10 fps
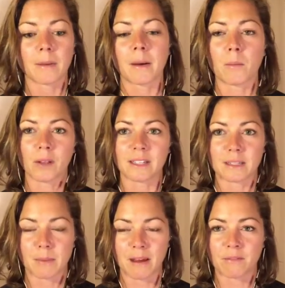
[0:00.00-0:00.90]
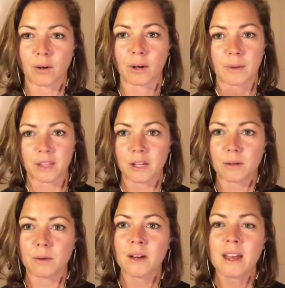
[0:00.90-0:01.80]
but I'm willing to pay for it with
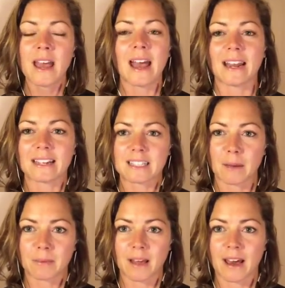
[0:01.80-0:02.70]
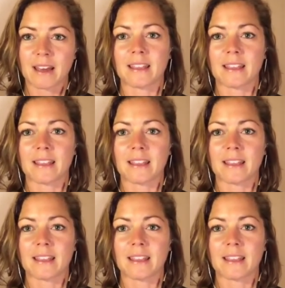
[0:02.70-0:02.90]
you, and I accept that.